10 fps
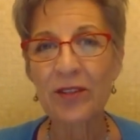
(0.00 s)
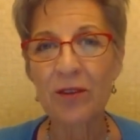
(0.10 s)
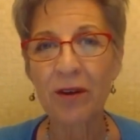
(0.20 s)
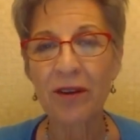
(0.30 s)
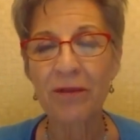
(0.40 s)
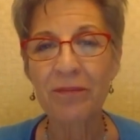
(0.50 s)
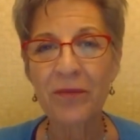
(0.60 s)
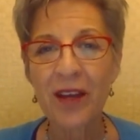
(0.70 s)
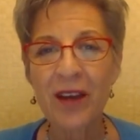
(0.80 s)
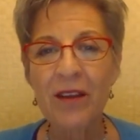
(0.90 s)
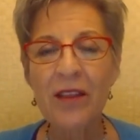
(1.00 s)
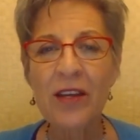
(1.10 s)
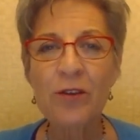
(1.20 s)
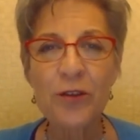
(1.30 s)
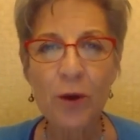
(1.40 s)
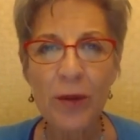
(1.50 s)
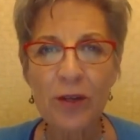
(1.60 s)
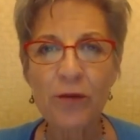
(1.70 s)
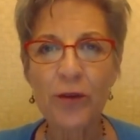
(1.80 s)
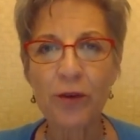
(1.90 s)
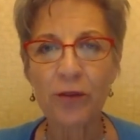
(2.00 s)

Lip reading: started. Thank you so much for your